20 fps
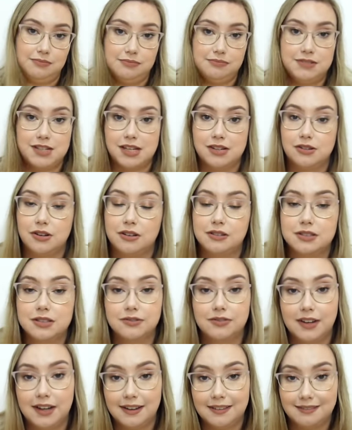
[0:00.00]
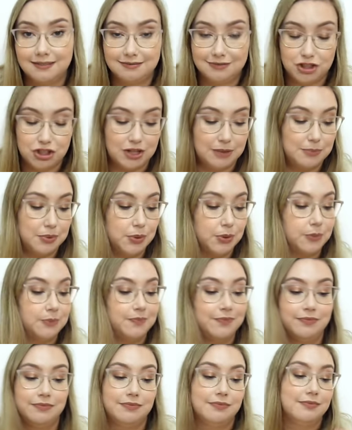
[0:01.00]
detoxifying shampoo.
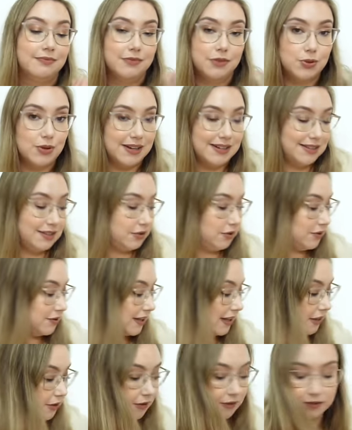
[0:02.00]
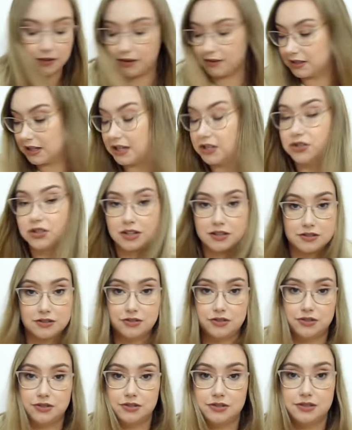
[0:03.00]
So I didn't use either of those. I
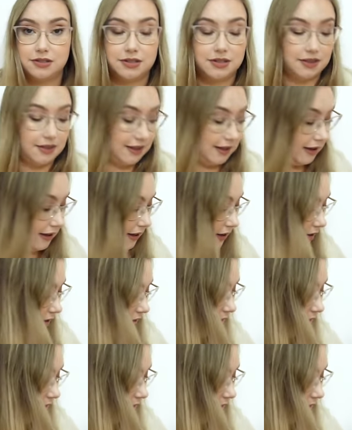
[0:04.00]
just used the